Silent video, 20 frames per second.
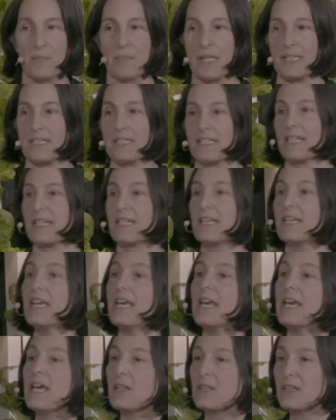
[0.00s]
but the
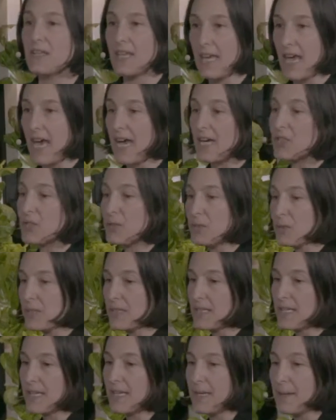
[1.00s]

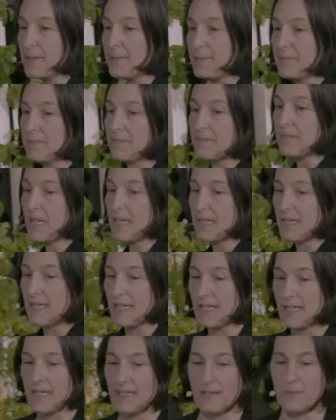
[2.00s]
actual,
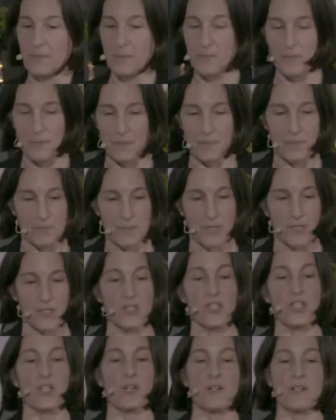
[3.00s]
the
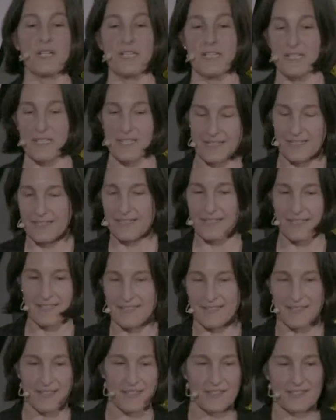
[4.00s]
jury is
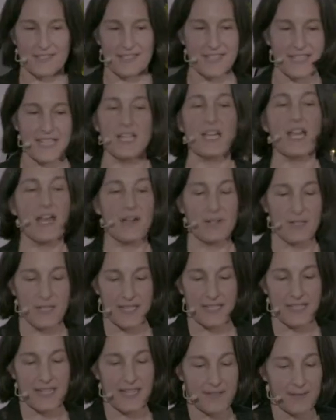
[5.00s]
still out
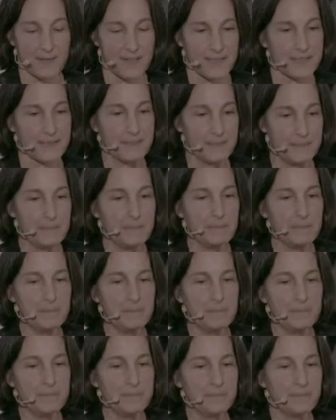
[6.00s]
on that one.
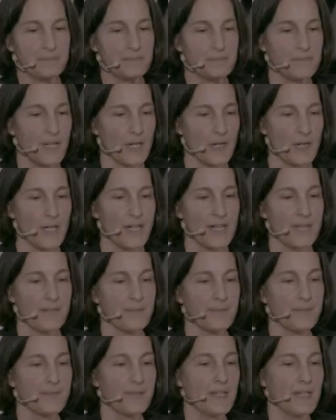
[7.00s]
Okay,
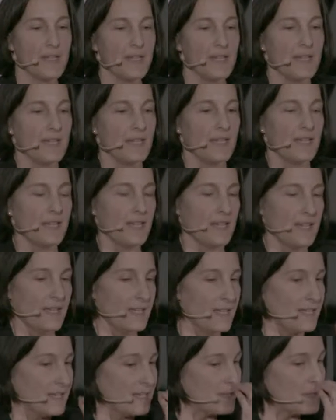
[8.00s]

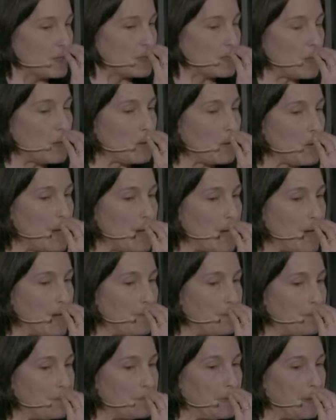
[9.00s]
so
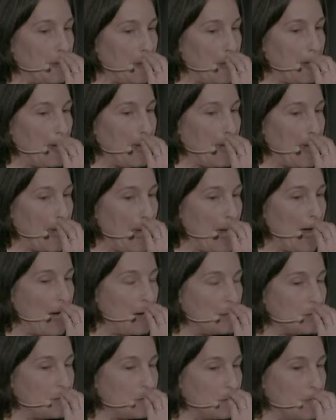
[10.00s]

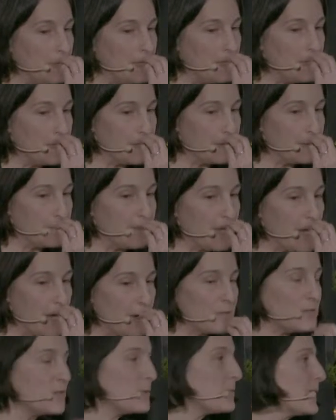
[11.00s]

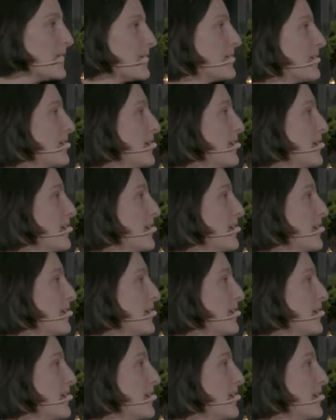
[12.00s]
how do we